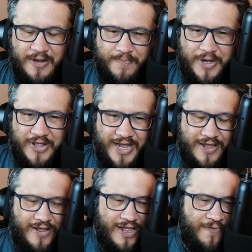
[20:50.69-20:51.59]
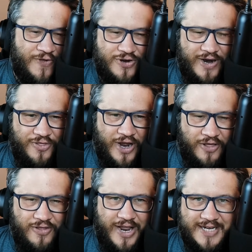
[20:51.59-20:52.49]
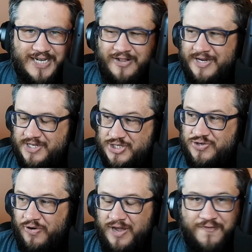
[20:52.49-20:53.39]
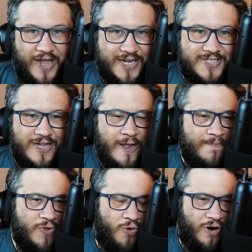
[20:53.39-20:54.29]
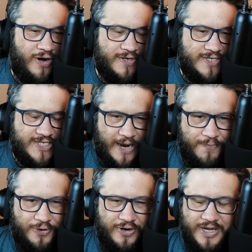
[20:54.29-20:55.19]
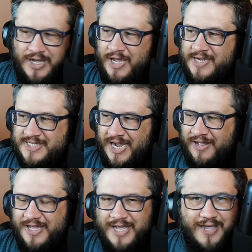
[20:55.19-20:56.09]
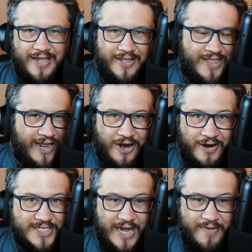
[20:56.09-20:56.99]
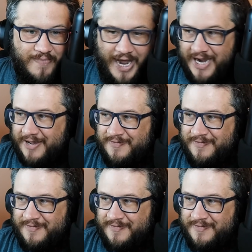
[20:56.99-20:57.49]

but like if you do anything other than exile, like destroy effects or temporary exile, that card's coming back.